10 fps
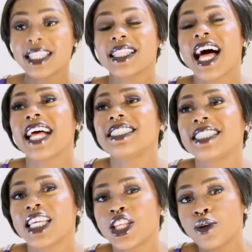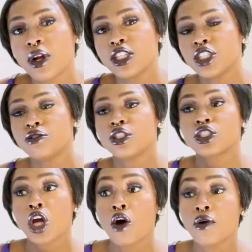The last thing you want to do is
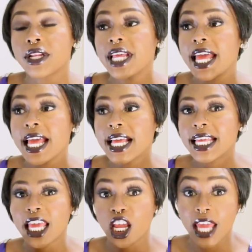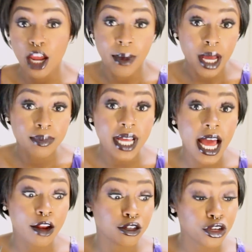just go and get your makeup
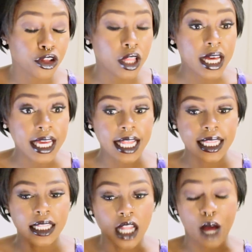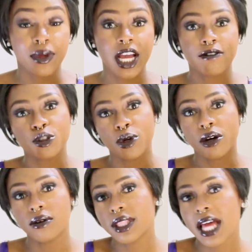done or do your look and not be
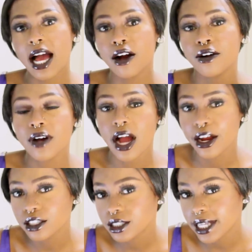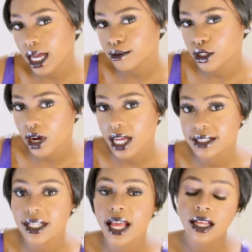comfortable with how harsh it comes across.